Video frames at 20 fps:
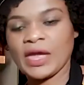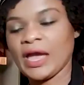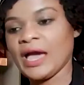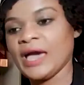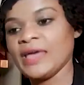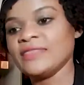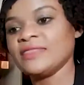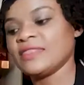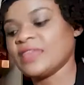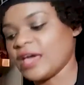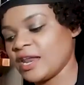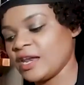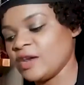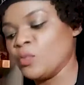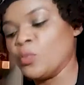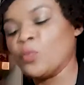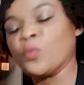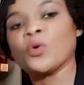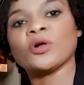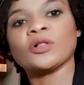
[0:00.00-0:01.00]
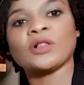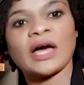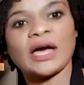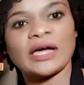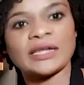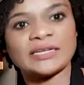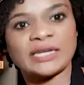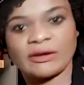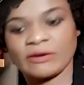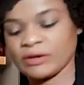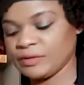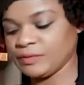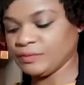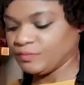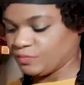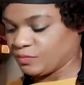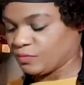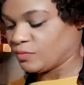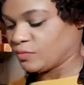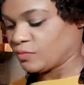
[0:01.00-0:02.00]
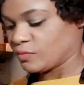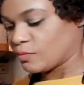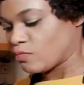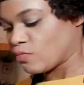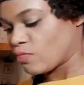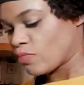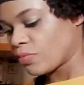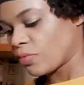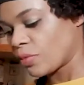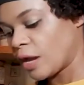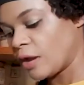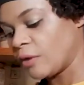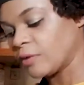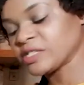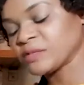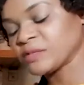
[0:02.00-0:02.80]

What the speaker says: and then we'll add our